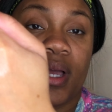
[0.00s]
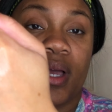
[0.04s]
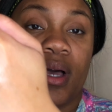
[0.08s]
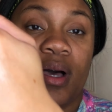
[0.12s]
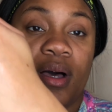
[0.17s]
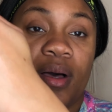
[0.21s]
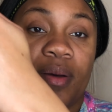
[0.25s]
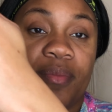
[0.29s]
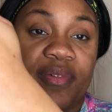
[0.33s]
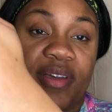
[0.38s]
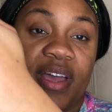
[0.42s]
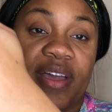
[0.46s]

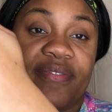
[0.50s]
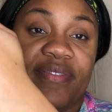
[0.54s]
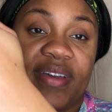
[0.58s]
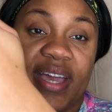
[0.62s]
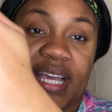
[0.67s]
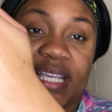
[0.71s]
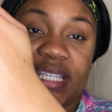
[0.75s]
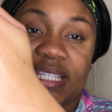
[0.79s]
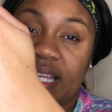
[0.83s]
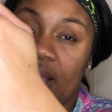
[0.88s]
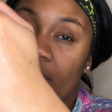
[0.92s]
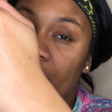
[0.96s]
um,
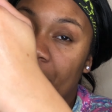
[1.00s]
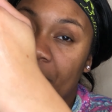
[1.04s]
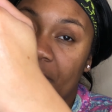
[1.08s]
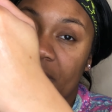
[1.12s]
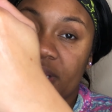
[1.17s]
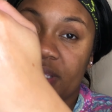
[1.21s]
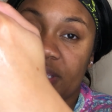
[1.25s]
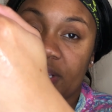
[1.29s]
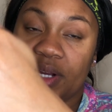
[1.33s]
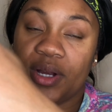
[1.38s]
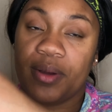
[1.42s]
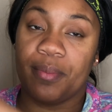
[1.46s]
advanced night repair
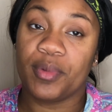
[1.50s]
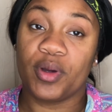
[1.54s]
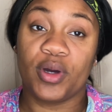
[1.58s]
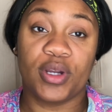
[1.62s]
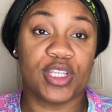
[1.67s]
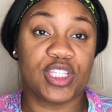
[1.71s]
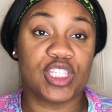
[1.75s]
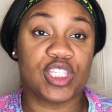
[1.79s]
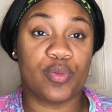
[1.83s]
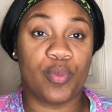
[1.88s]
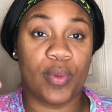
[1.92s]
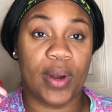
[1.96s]
serum, I'm going
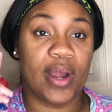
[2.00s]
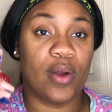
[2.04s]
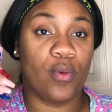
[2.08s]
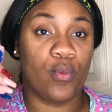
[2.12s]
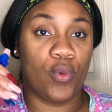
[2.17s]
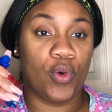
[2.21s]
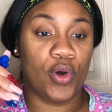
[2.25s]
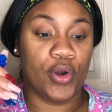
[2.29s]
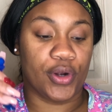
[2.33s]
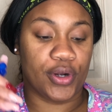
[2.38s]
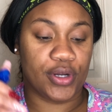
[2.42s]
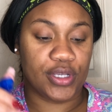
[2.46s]
to spray
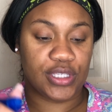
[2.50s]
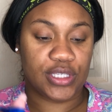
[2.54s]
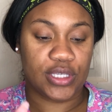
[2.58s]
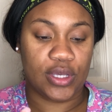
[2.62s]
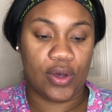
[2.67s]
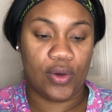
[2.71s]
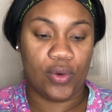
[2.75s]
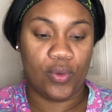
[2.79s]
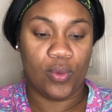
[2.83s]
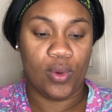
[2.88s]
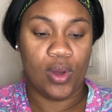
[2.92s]
water. So,